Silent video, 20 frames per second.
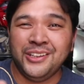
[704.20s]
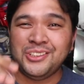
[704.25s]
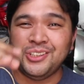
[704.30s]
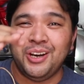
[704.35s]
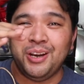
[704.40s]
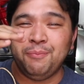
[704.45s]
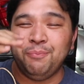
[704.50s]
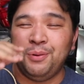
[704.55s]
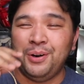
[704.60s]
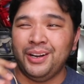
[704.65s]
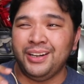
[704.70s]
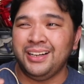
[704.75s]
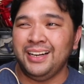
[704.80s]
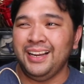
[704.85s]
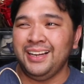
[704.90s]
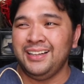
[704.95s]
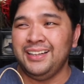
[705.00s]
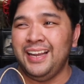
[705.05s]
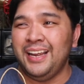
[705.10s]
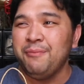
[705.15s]
So I bought
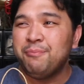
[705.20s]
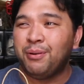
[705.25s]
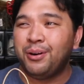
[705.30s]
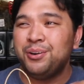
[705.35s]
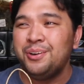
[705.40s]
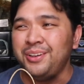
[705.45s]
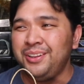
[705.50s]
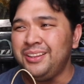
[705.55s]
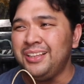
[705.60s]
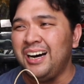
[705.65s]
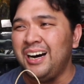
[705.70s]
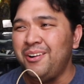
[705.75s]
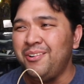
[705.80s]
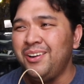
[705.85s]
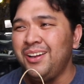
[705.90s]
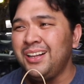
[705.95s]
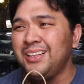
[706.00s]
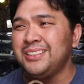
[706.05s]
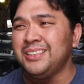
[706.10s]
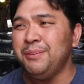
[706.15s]
like neighborhood
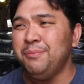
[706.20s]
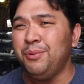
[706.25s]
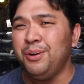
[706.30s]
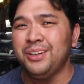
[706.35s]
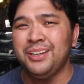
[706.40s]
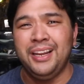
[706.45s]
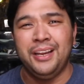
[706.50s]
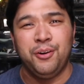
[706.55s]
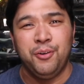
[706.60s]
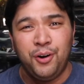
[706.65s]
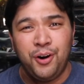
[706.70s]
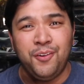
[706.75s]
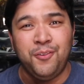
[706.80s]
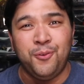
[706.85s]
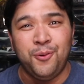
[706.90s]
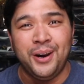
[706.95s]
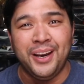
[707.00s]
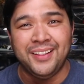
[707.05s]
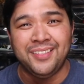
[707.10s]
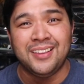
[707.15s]
towels, I bought like
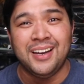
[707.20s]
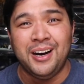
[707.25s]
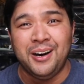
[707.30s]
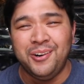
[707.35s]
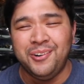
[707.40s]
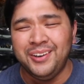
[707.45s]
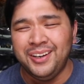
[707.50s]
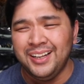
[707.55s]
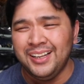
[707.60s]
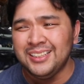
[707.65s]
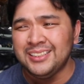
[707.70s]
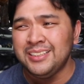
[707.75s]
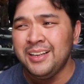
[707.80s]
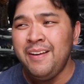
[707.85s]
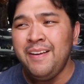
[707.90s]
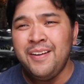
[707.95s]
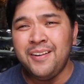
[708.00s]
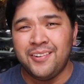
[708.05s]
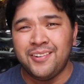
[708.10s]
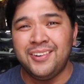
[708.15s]
off-white towels,
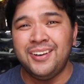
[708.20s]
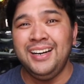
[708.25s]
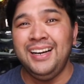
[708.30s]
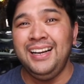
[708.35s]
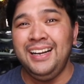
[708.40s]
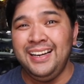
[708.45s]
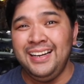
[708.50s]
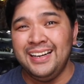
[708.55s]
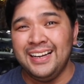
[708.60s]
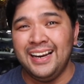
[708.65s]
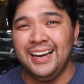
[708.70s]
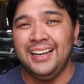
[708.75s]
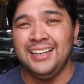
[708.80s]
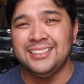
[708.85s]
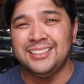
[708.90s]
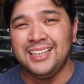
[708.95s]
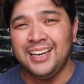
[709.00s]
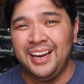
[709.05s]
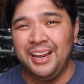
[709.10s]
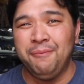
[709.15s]
really
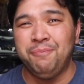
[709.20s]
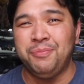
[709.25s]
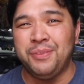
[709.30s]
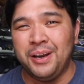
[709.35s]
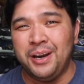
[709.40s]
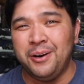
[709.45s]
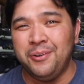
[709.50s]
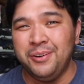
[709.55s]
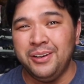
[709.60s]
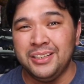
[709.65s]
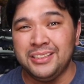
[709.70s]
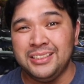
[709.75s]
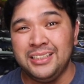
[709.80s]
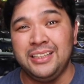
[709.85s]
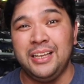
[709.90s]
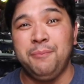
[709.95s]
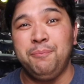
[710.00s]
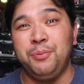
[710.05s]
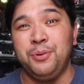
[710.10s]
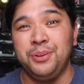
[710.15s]
nice hype towels
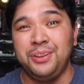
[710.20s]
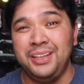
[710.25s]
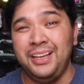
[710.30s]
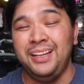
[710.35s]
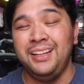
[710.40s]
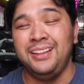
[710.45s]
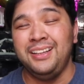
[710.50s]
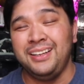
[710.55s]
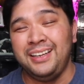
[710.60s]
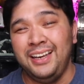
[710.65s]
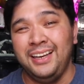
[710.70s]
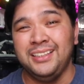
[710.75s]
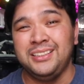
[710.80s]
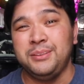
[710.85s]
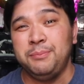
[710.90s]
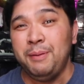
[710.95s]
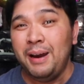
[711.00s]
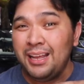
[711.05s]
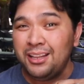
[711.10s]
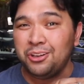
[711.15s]
that I put in the
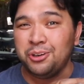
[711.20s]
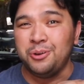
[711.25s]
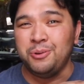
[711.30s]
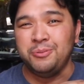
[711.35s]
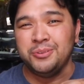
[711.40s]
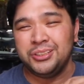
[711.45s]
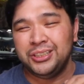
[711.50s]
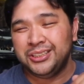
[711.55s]
guest bathroom.